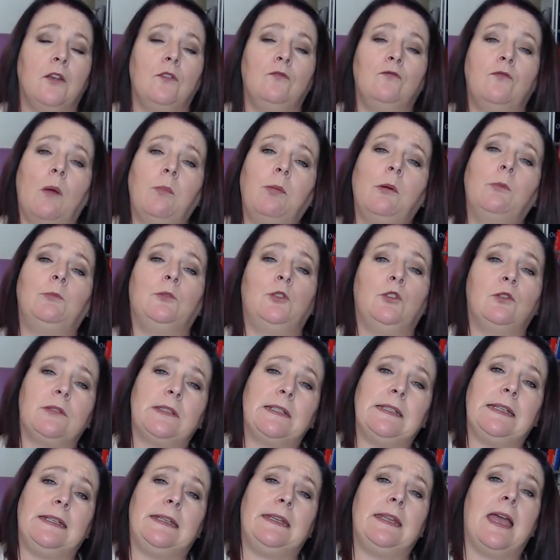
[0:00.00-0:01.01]
Robert
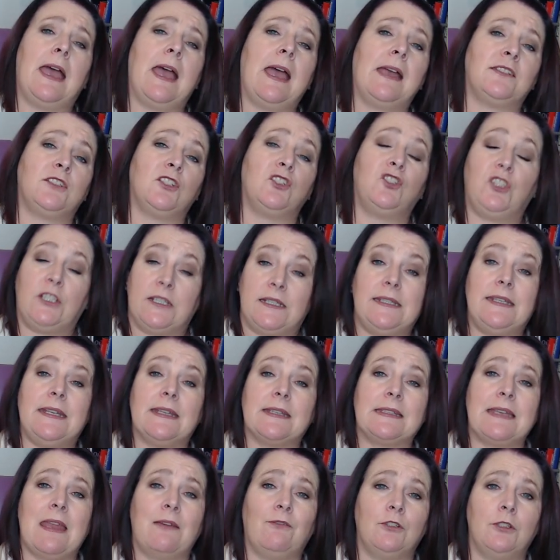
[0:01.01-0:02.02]
Maudsley has a
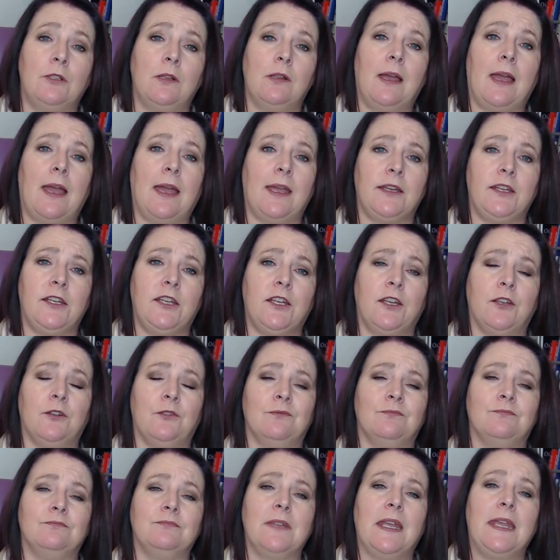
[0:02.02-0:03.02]
genius level
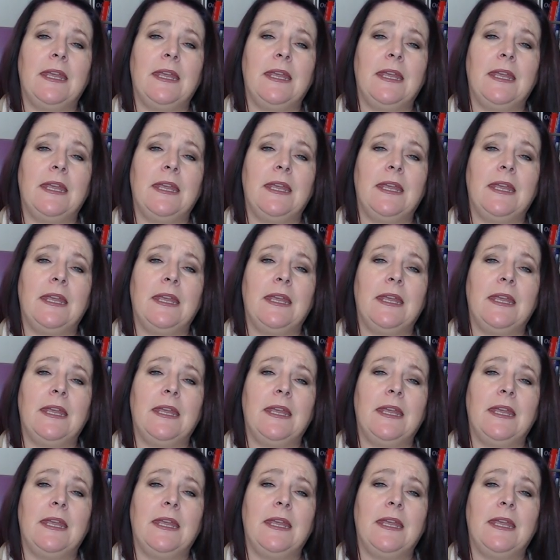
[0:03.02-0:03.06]
IQ.